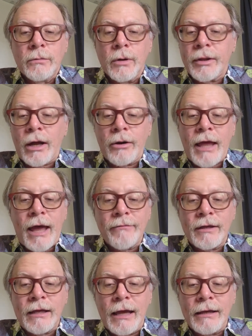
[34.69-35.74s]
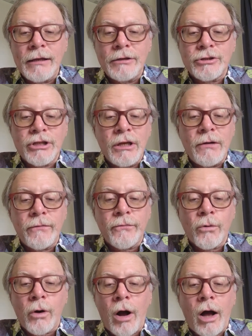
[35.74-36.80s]
Without having any chief
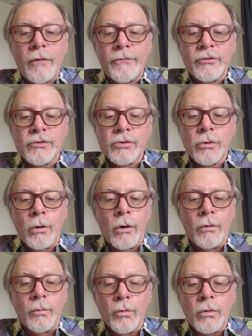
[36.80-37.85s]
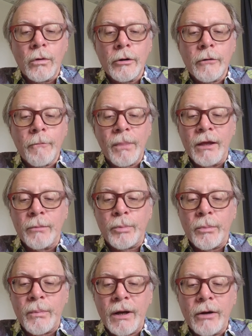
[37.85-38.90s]
or officer or ruler, it
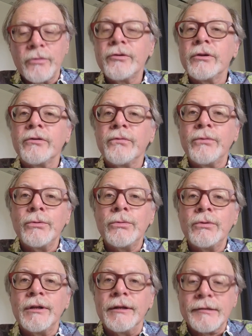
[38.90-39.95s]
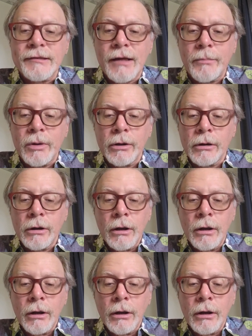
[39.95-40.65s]
prepares its food in summer